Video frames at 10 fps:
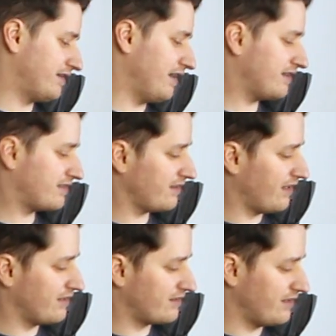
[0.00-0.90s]
This
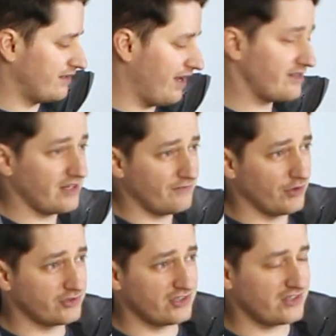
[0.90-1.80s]
is the
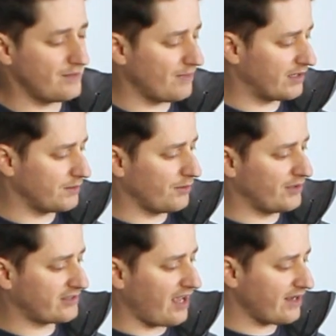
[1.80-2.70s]
HK416 by WE
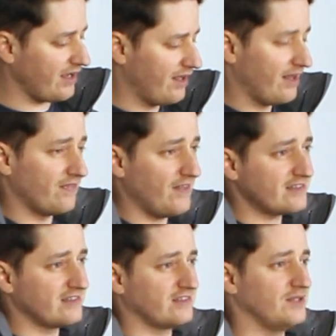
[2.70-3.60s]
Tech.
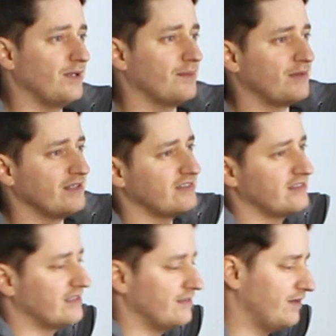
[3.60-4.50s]
This is CBNPC
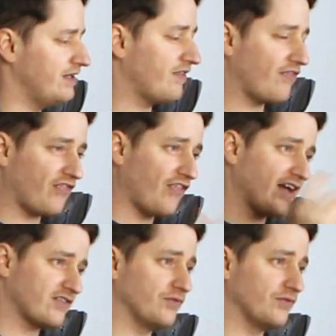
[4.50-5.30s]
TV. Thanks for